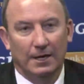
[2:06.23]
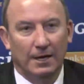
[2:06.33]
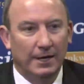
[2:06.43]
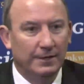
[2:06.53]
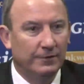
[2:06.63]

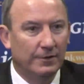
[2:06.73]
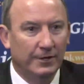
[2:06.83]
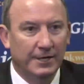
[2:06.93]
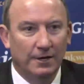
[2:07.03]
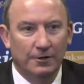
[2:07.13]
And
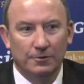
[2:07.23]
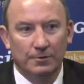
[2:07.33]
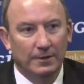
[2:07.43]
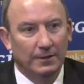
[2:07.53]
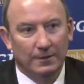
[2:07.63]
I
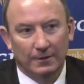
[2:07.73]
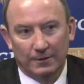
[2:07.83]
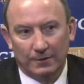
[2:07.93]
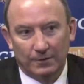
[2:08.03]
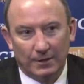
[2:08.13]
know
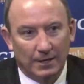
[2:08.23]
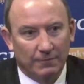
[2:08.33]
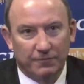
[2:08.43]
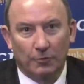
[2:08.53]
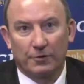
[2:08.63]

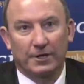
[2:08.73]
4